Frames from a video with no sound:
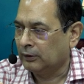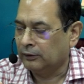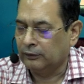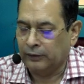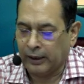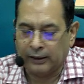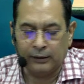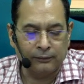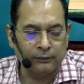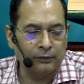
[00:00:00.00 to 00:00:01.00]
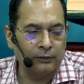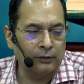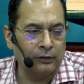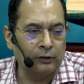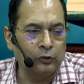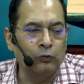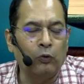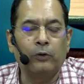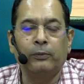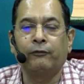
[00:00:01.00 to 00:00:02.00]
then you won't
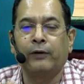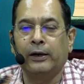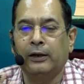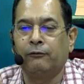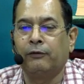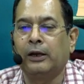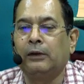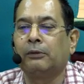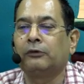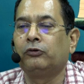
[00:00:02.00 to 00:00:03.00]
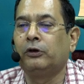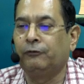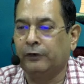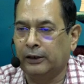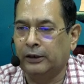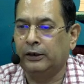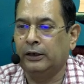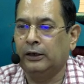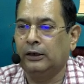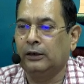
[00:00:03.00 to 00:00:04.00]
be finding very much
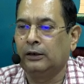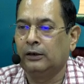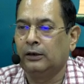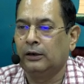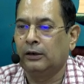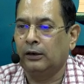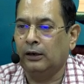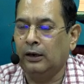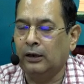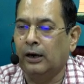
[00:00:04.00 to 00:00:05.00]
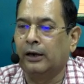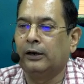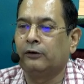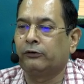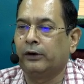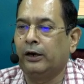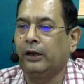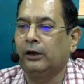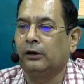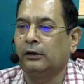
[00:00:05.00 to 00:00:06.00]
difficulty in
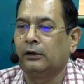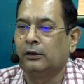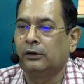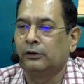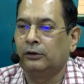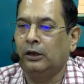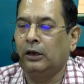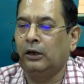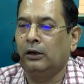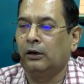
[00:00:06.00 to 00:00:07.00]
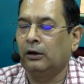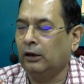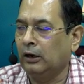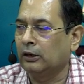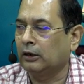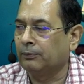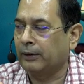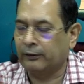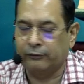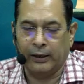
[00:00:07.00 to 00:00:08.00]
understanding the Income
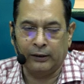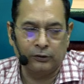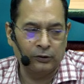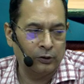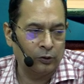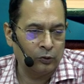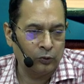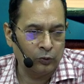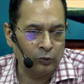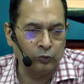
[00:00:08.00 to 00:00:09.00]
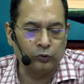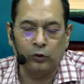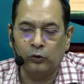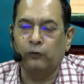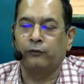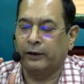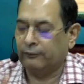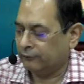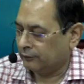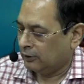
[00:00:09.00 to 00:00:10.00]
Tax Act 2025,
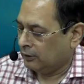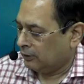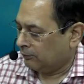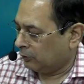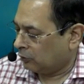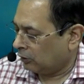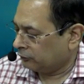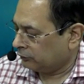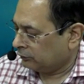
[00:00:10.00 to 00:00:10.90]
because